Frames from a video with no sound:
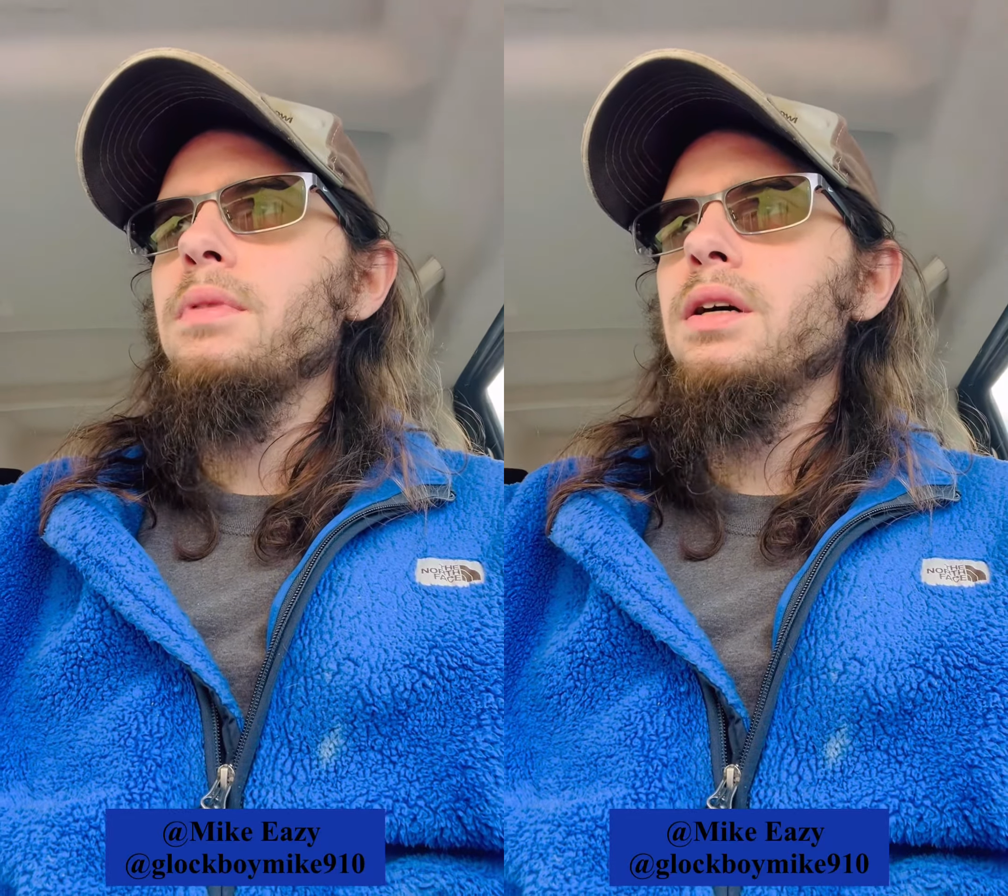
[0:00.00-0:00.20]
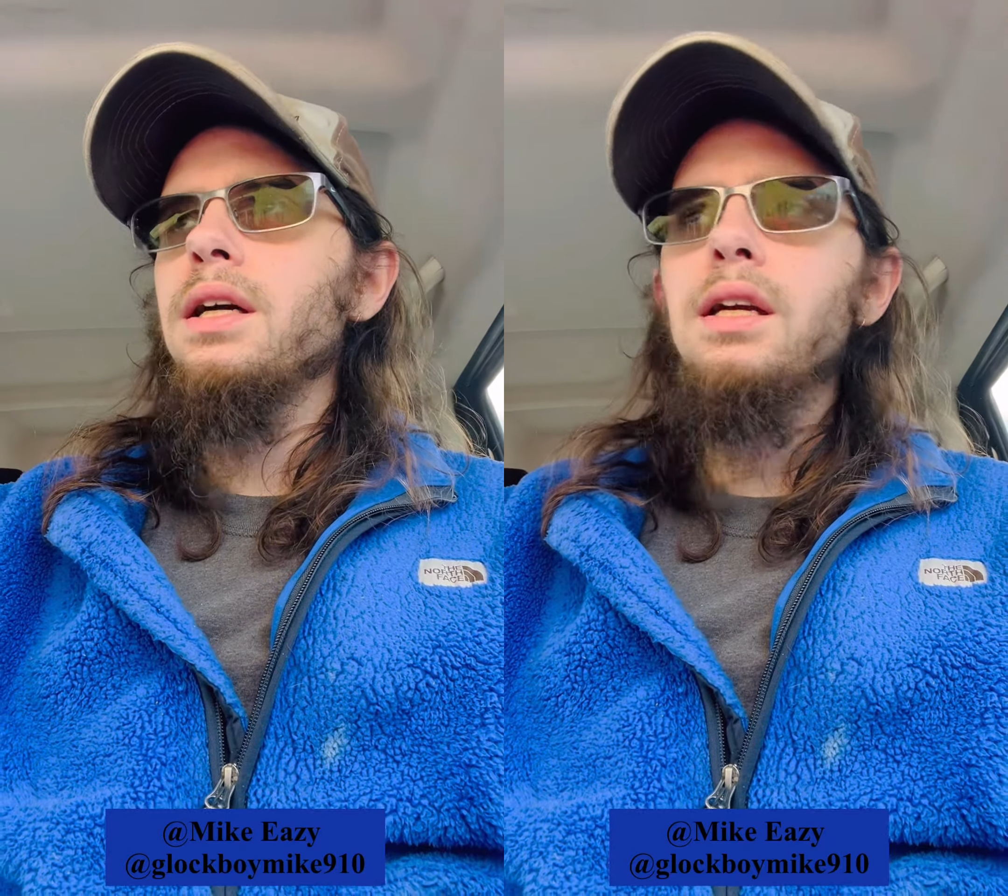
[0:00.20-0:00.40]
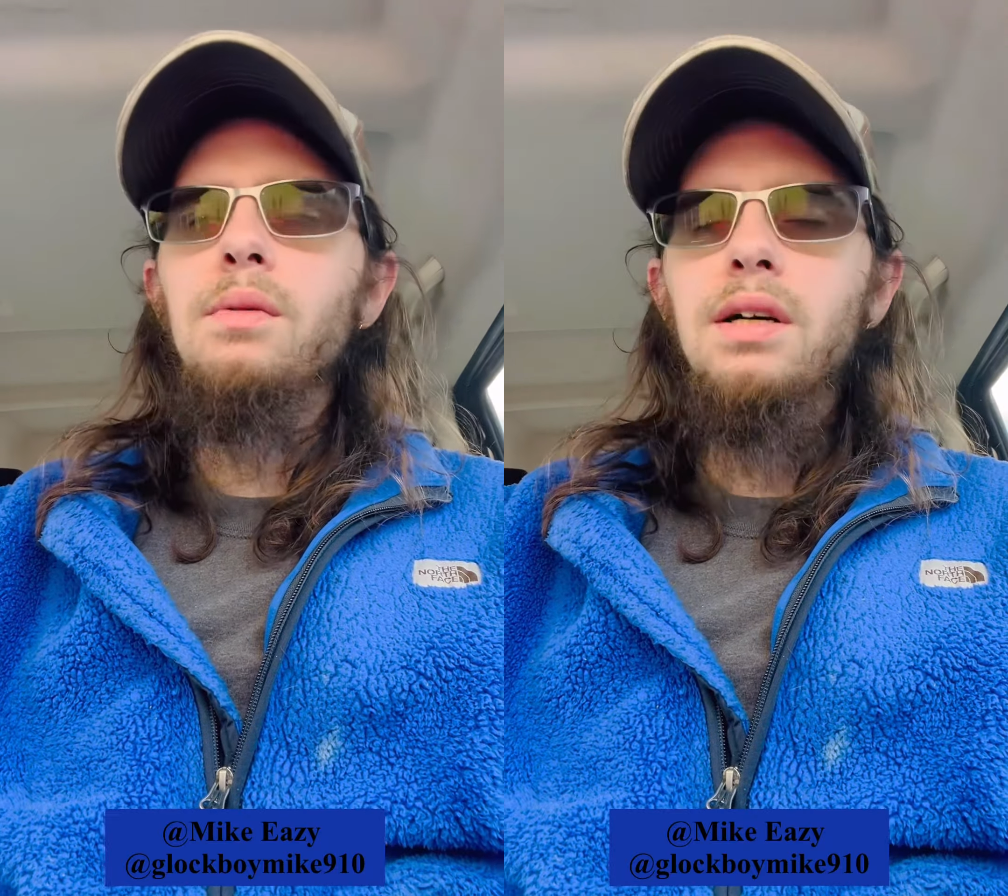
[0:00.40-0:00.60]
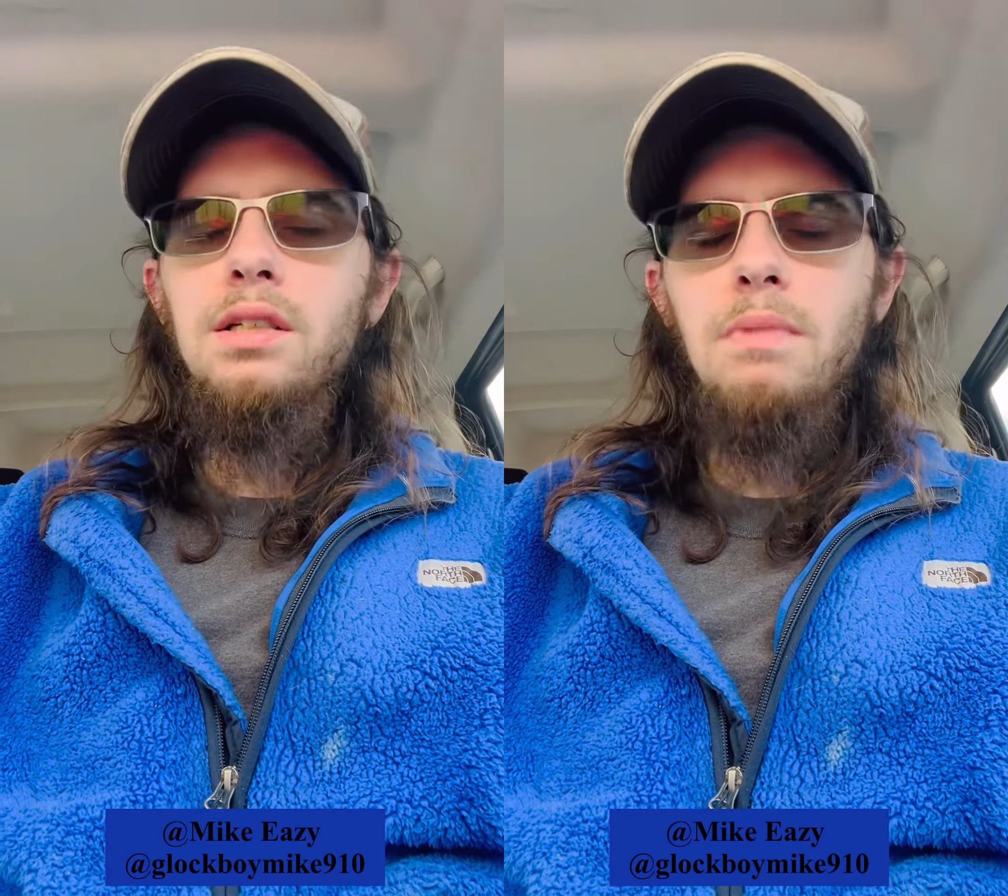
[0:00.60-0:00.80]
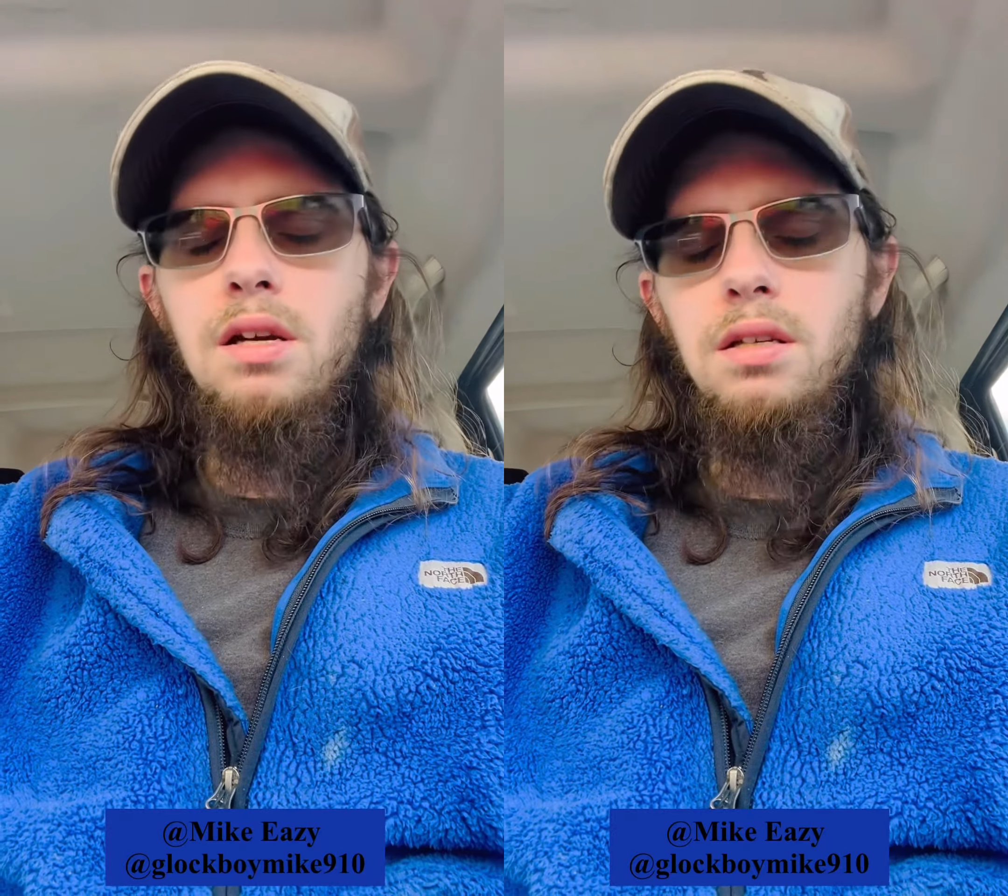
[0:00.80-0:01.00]
But anyways,
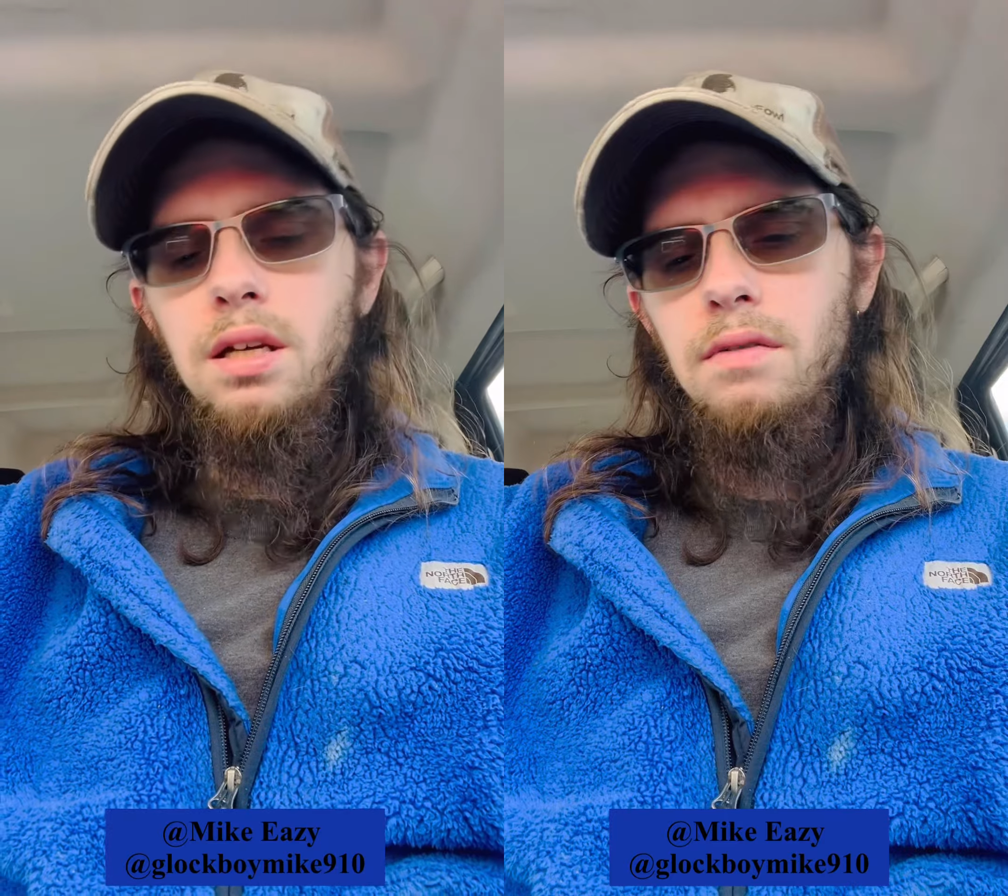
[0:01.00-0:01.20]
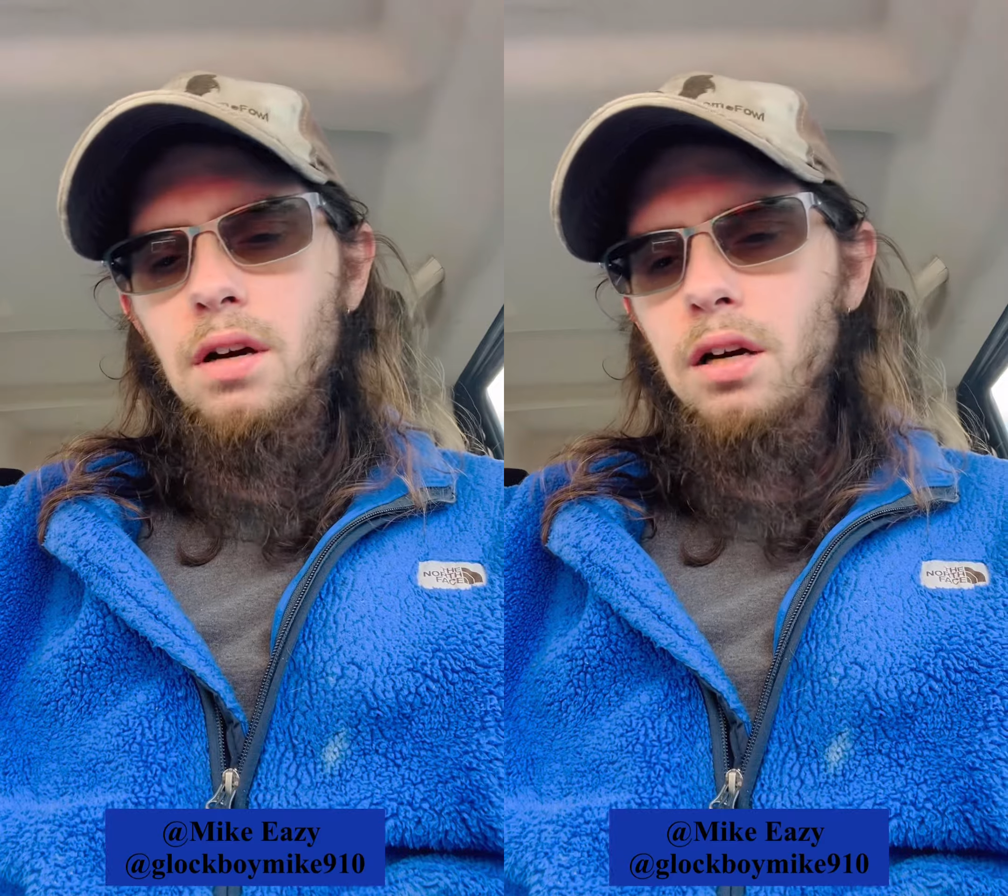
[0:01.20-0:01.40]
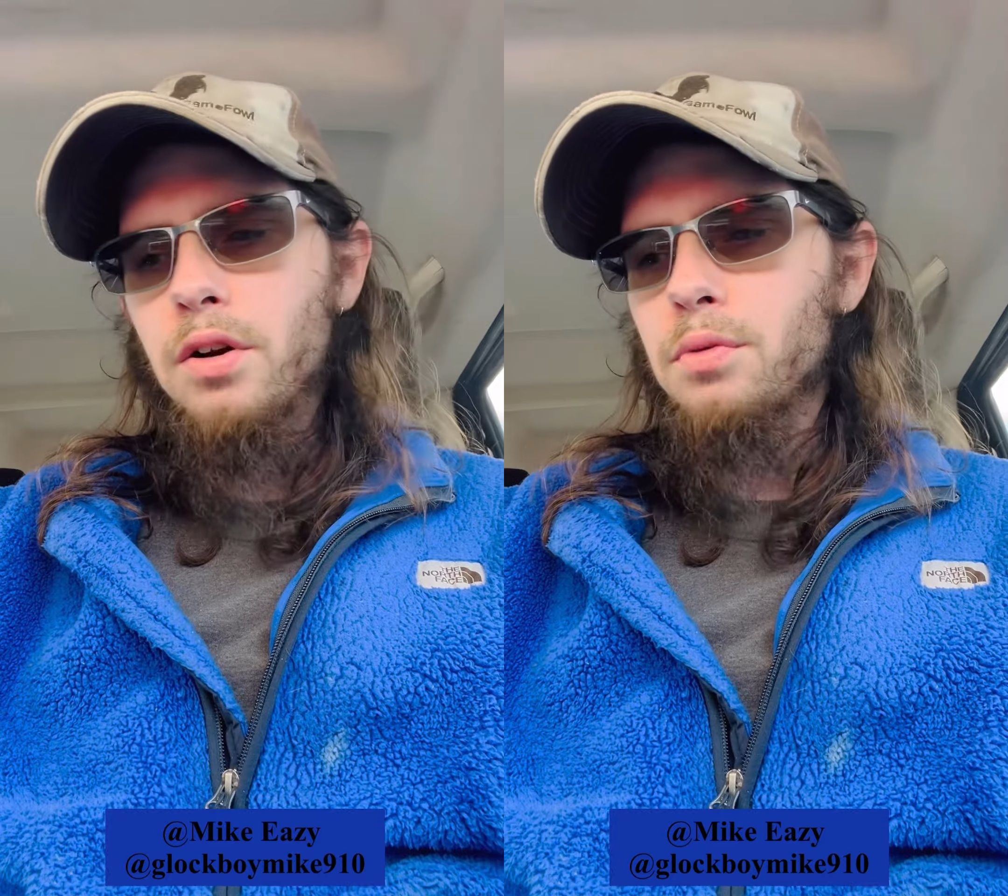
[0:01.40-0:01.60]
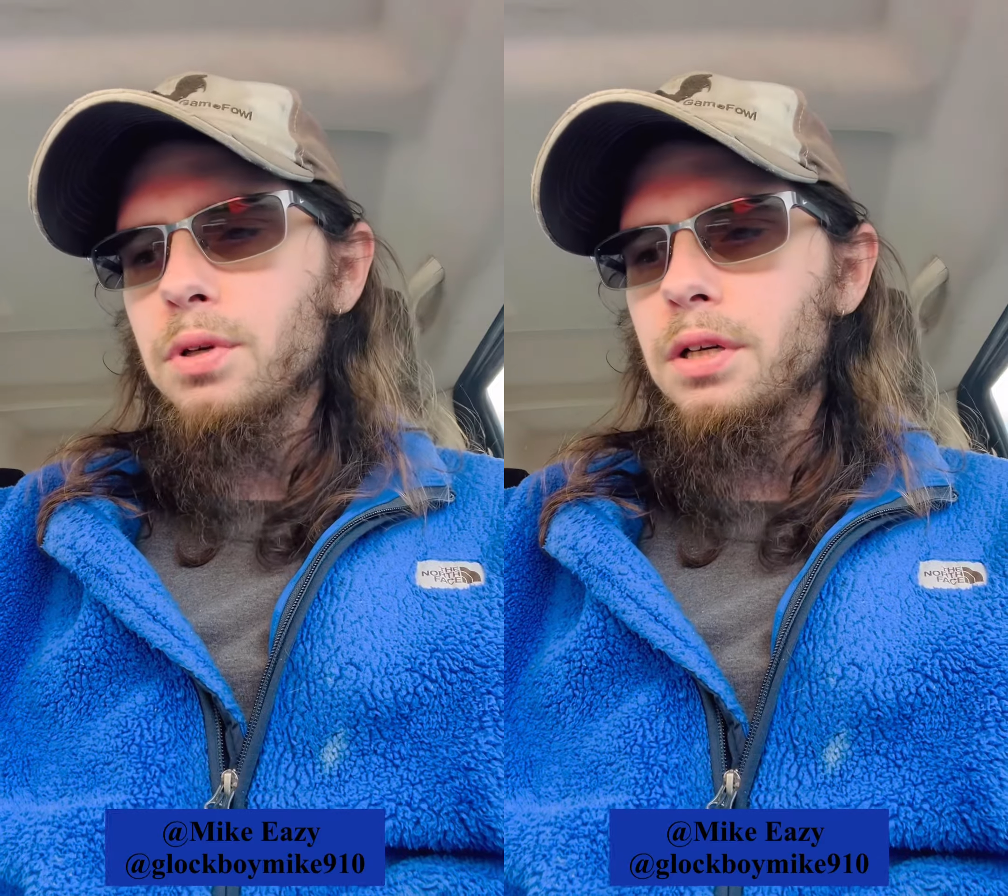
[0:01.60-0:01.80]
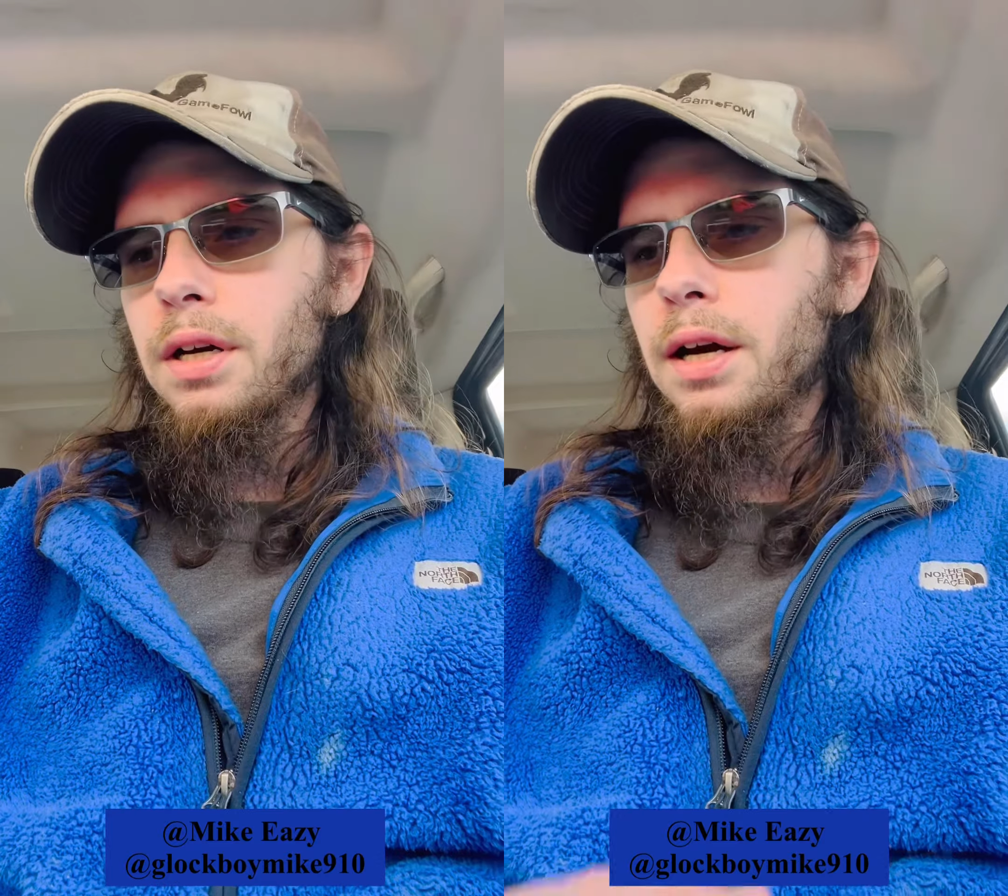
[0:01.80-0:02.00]
basically give y'all a little
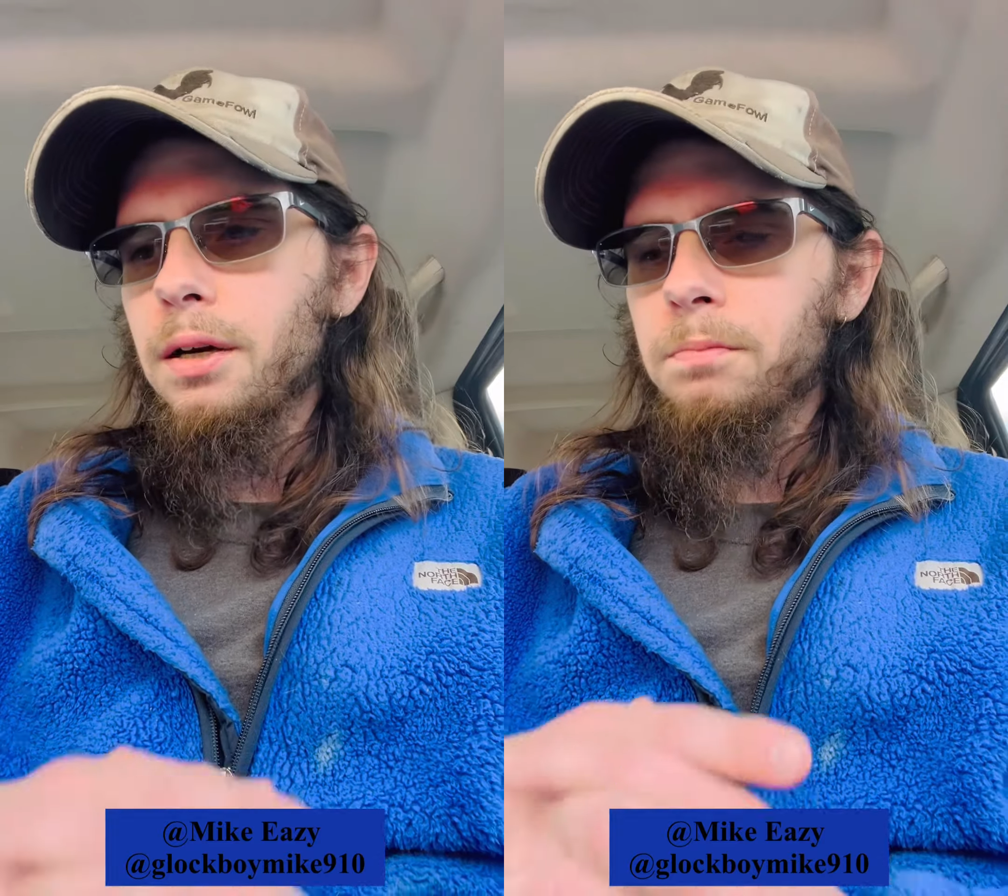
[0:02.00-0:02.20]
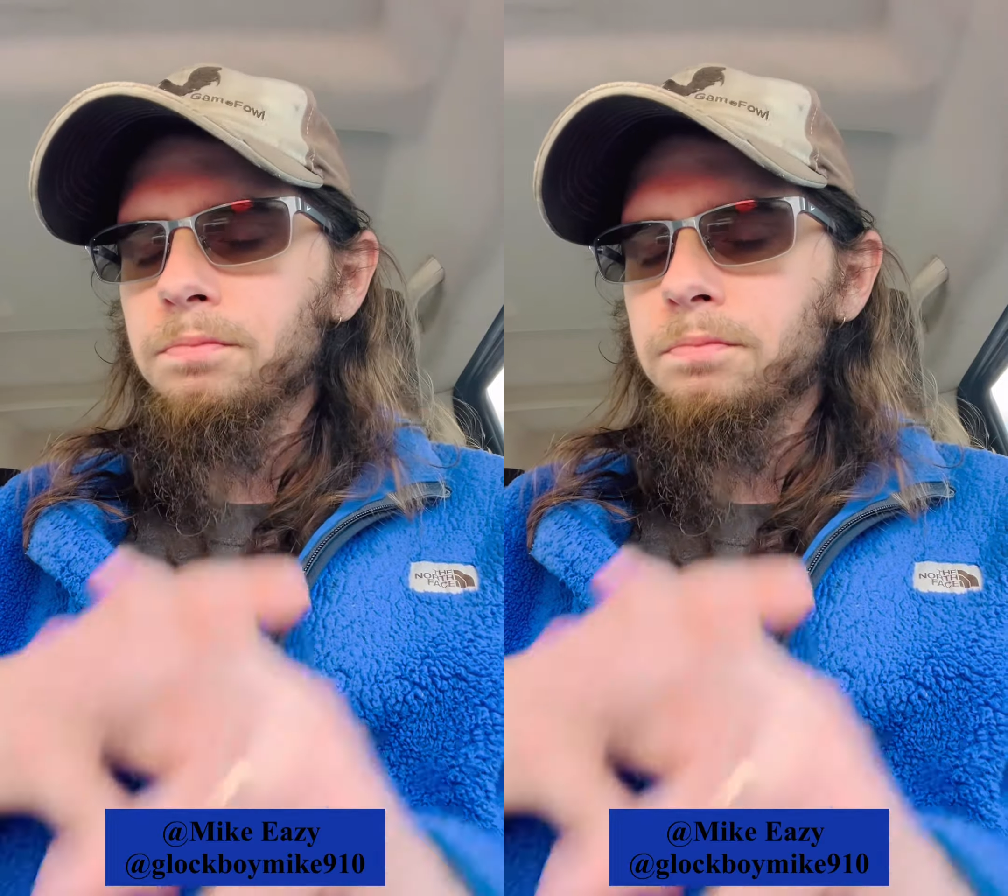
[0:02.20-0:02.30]
rundown.